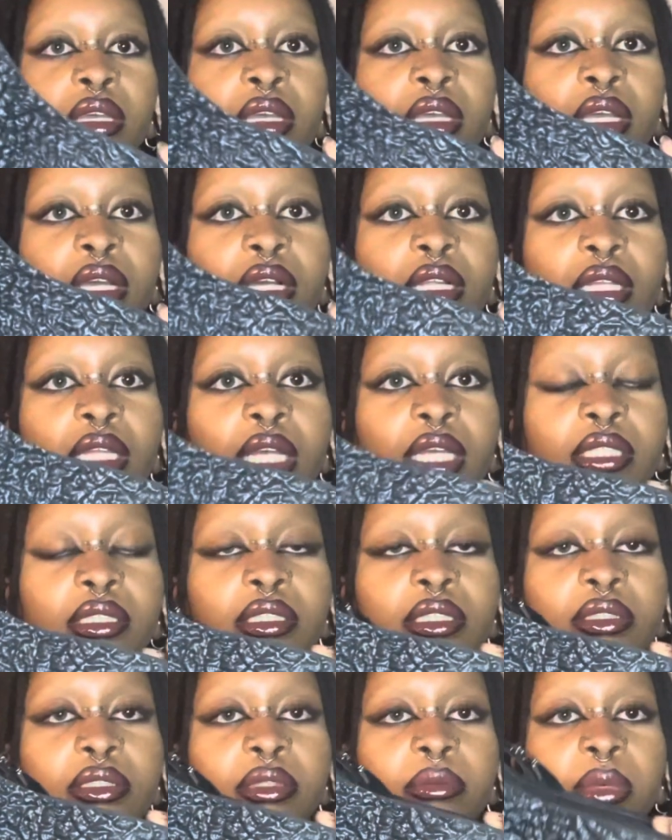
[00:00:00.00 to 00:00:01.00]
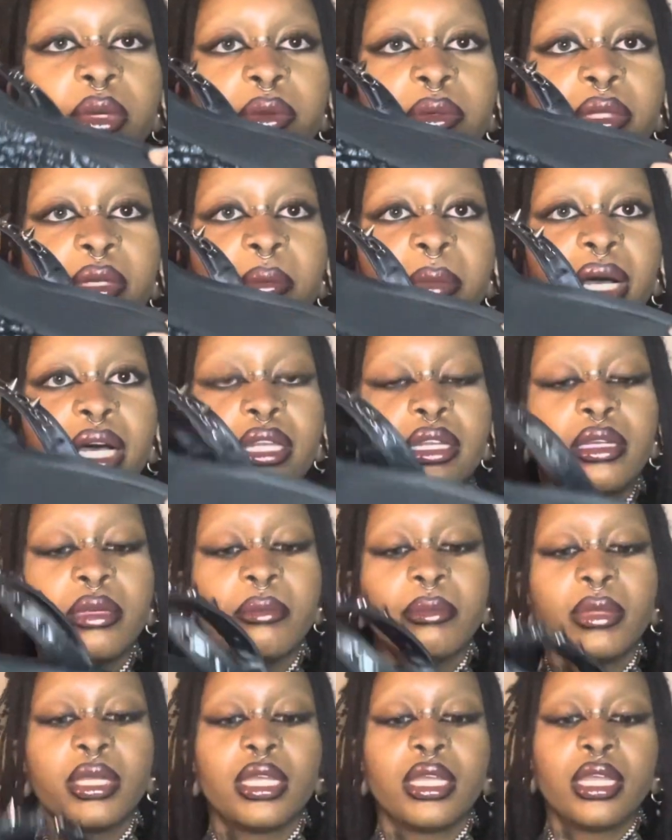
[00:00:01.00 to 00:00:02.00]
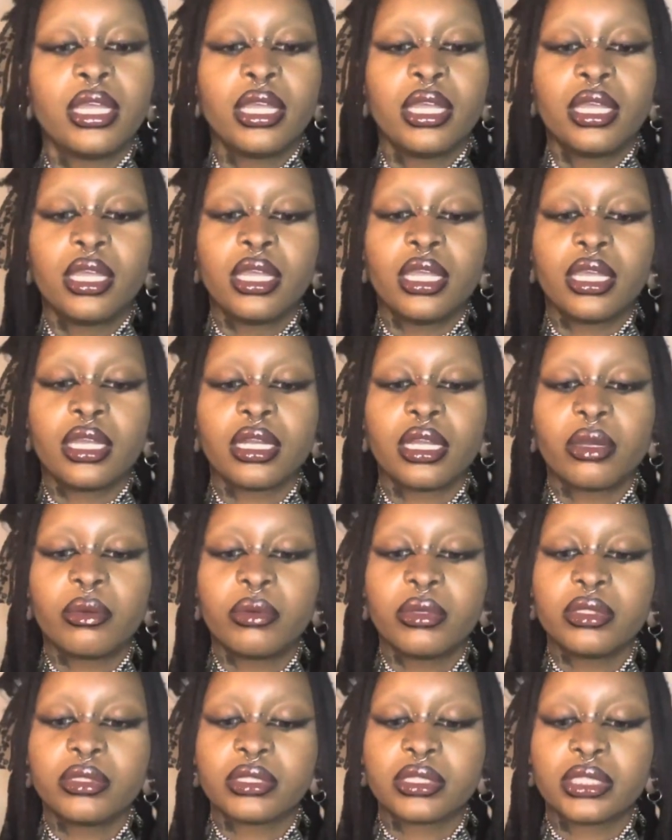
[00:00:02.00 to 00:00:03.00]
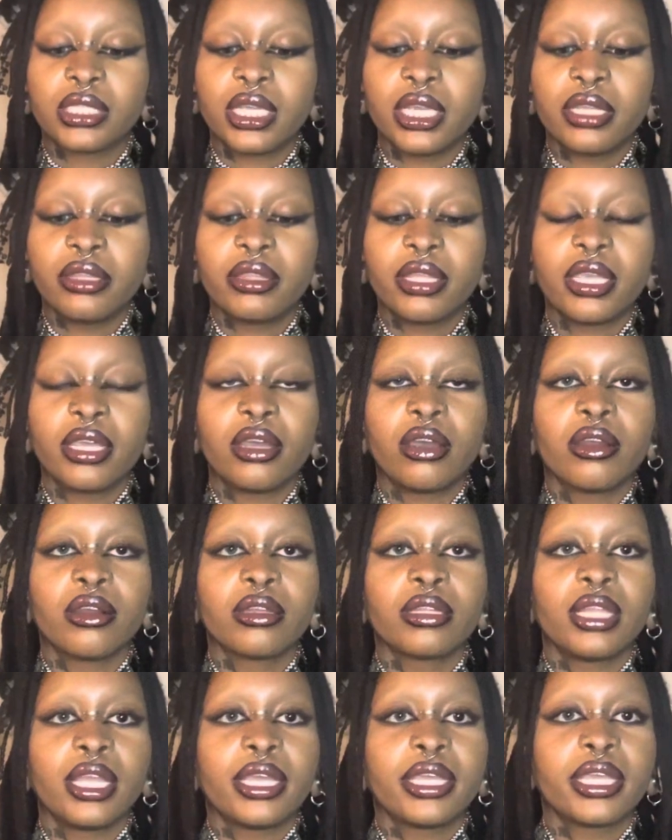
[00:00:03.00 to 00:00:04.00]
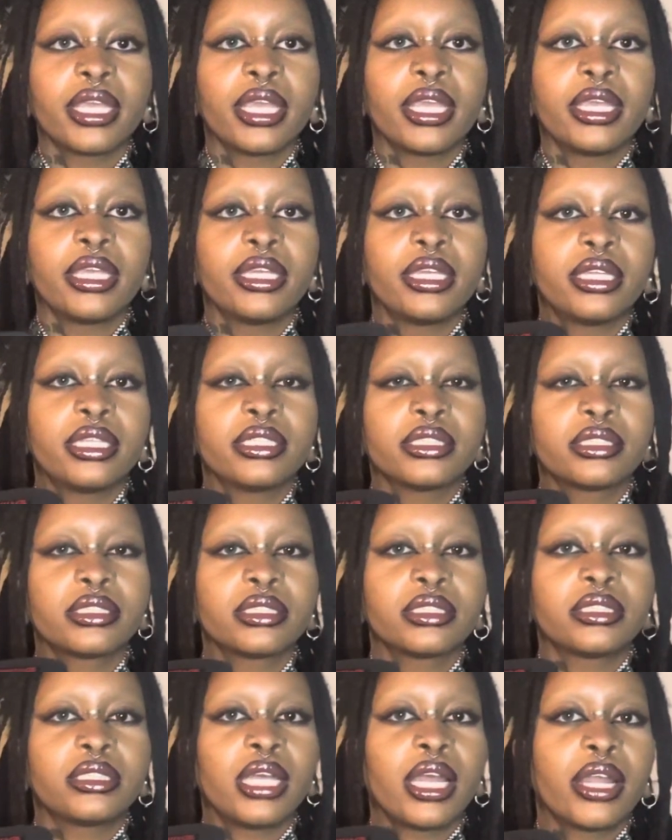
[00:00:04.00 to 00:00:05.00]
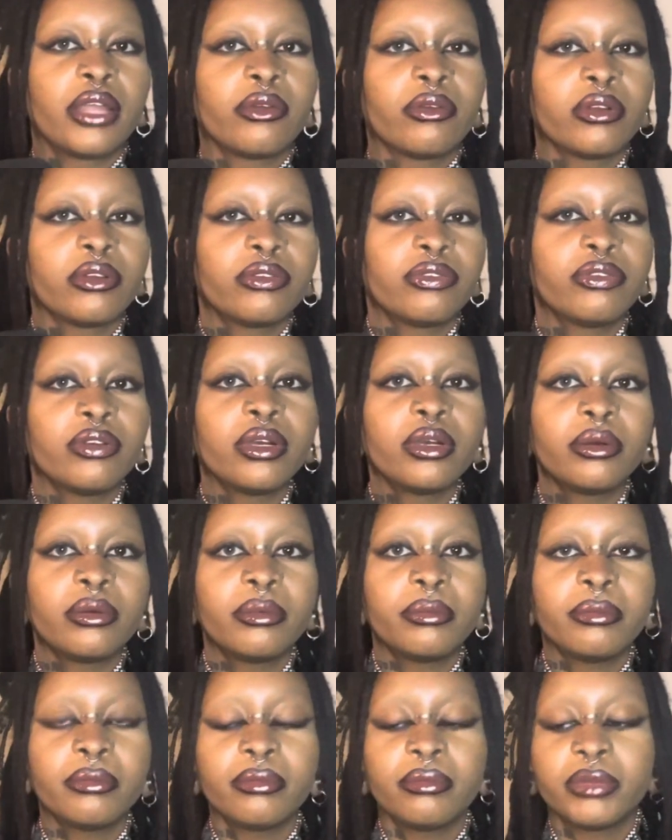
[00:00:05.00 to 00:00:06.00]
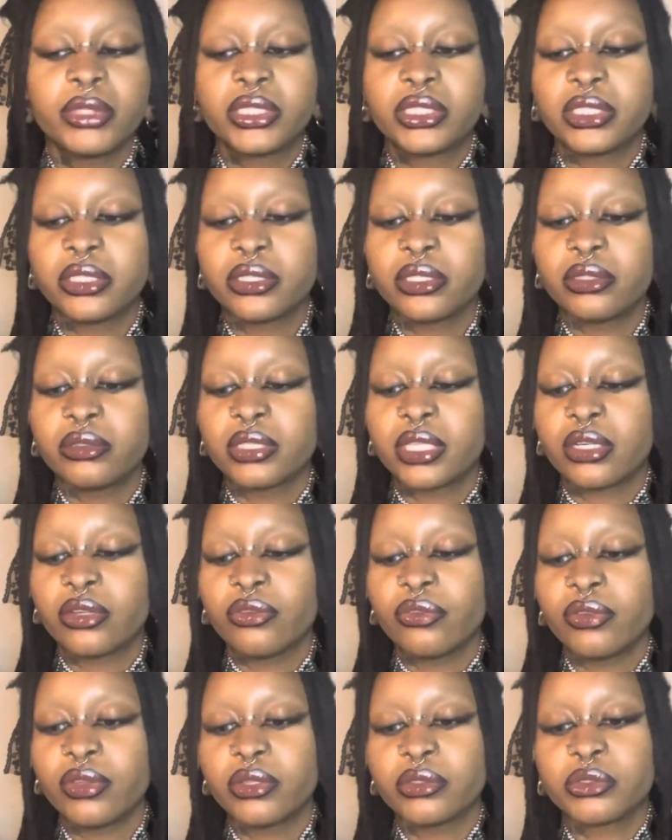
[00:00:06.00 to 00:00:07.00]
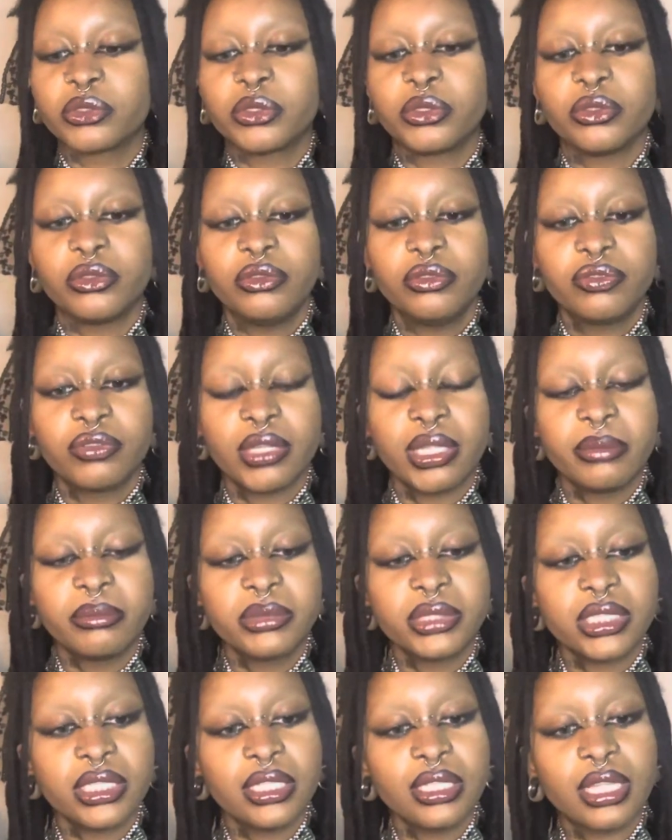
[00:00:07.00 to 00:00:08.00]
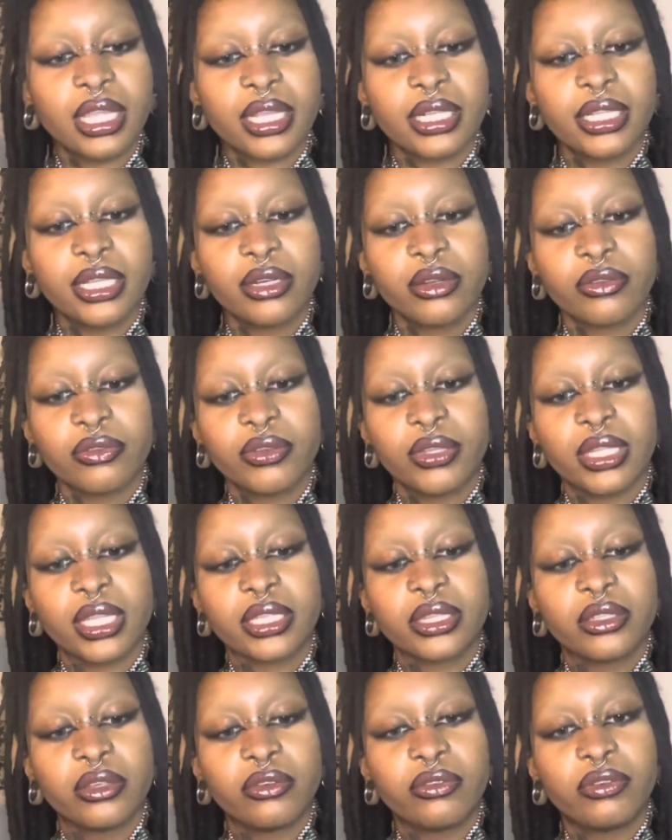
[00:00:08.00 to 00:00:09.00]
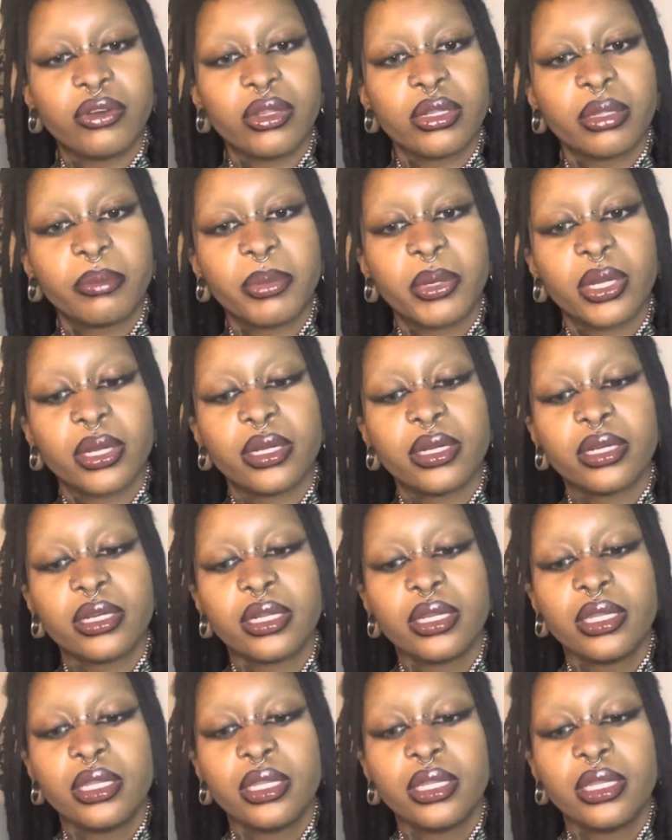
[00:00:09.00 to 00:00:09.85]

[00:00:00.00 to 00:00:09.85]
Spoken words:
Classic Demonia bottom. And I will say they are like a styrofoam material. They don't feel too flimsy, like they don't feel like they'll fall apart.